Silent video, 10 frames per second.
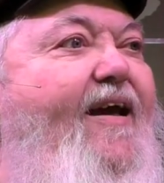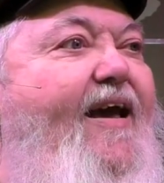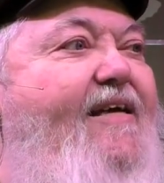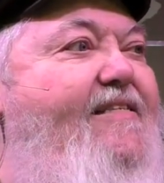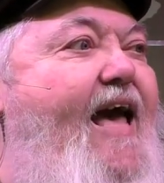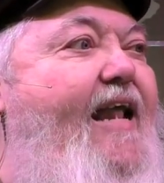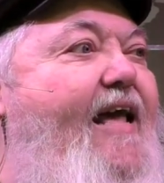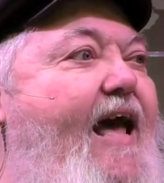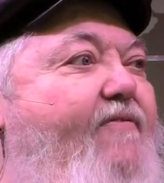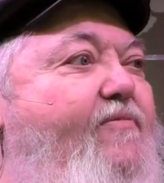He's got a
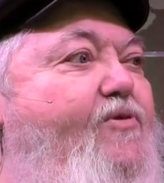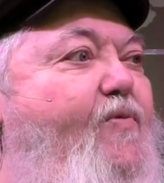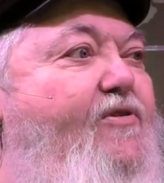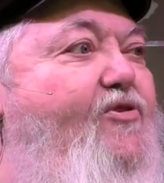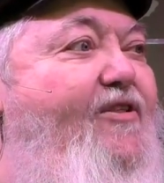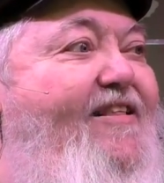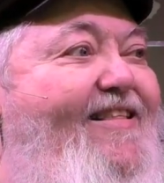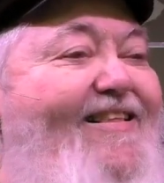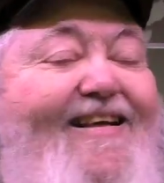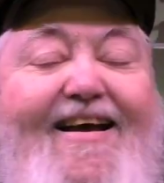guy from Switzerland